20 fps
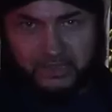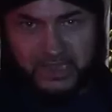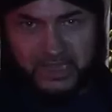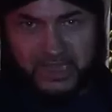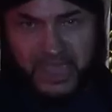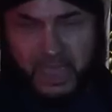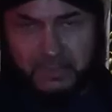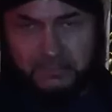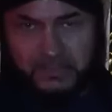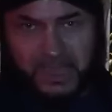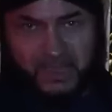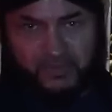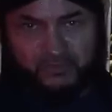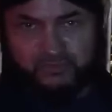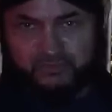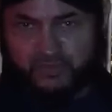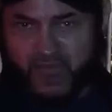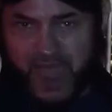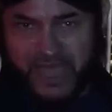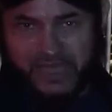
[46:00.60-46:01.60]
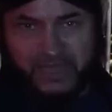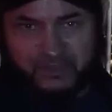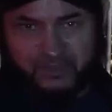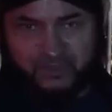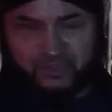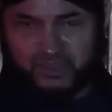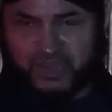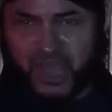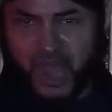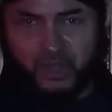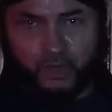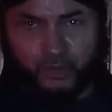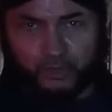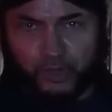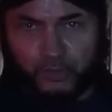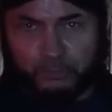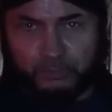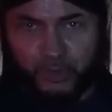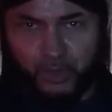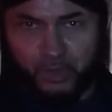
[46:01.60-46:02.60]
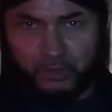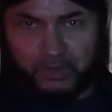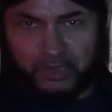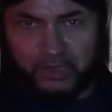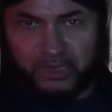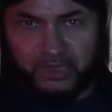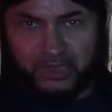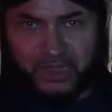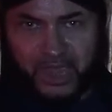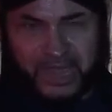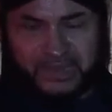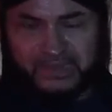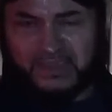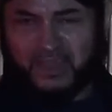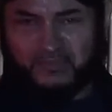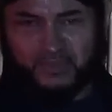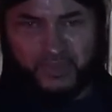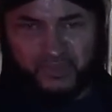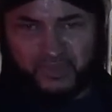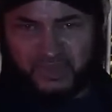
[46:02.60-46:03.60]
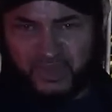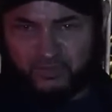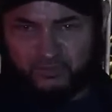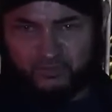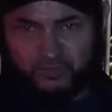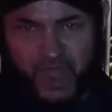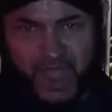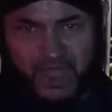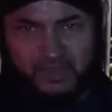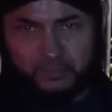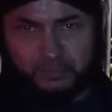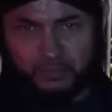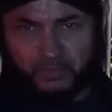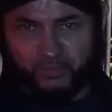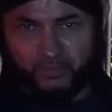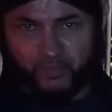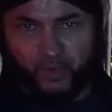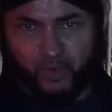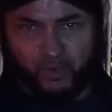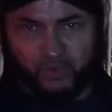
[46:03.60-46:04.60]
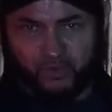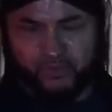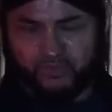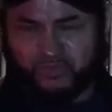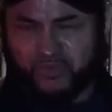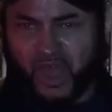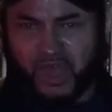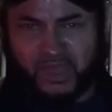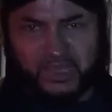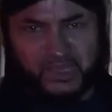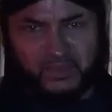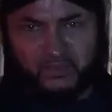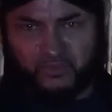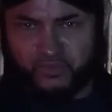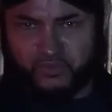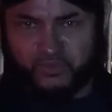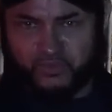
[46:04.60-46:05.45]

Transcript: You get me? And Riots, young on the block. I'd never seen Riots before. Fucking